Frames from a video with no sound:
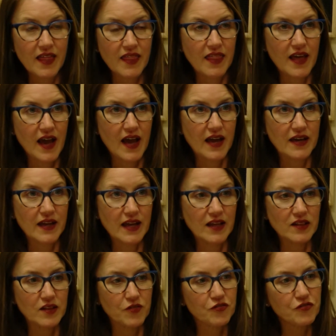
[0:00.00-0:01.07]
that
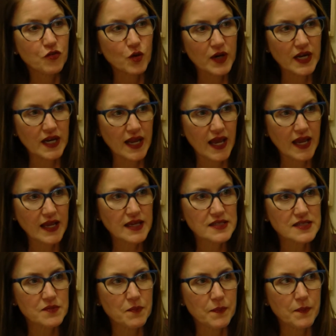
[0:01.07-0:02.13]
in the 40
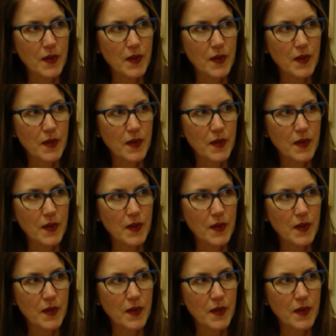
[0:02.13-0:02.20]
days